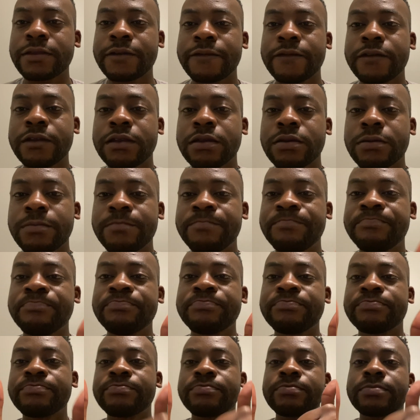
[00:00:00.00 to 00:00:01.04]
video,
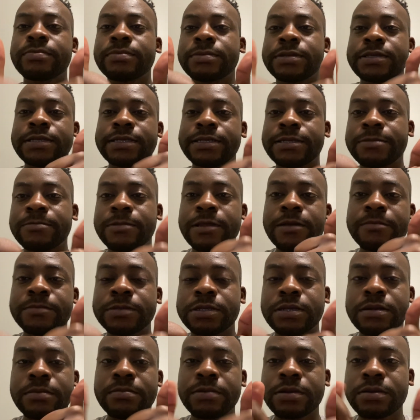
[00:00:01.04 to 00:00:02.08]
see some thumbs
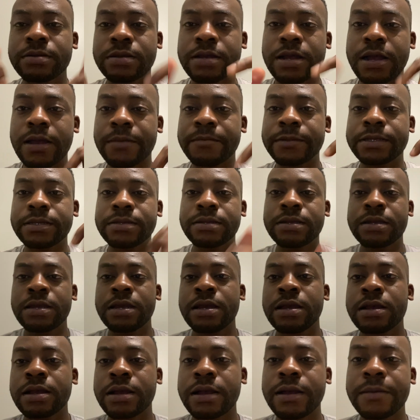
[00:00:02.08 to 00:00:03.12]
up, comment,
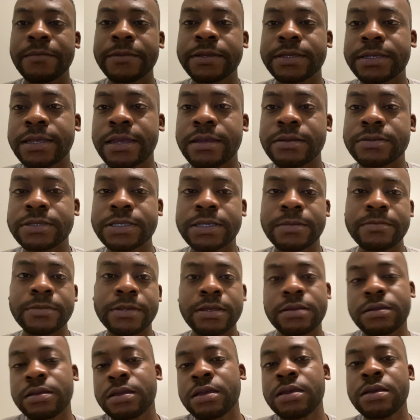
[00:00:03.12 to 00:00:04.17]
comment down
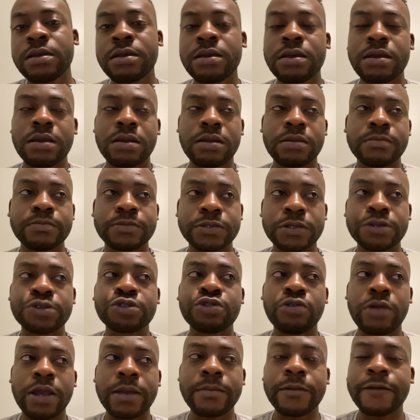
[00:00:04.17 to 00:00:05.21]
something, um,
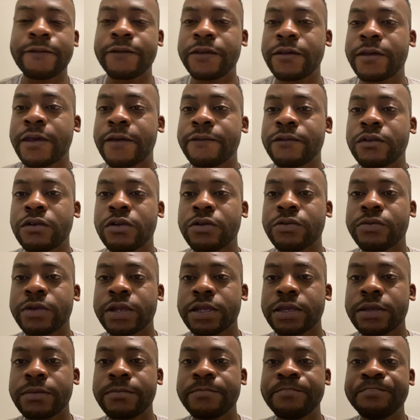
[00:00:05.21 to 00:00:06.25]
subscribe if you haven't already,